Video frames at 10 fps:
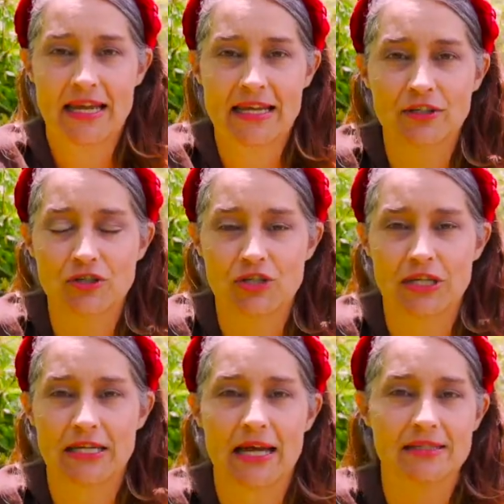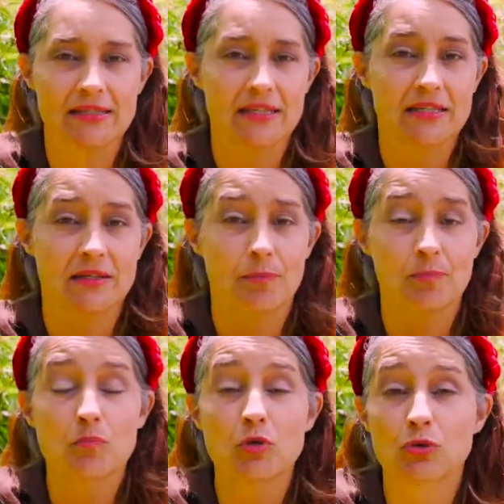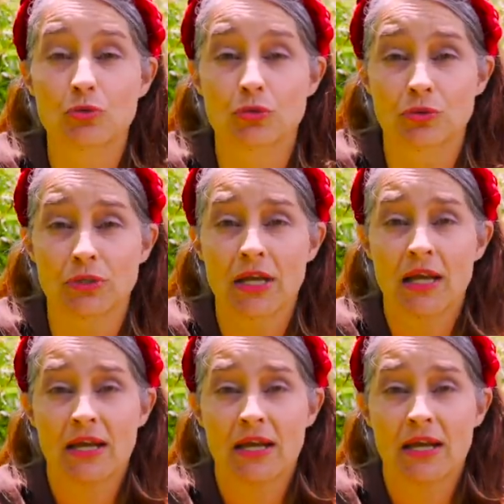energy as the moon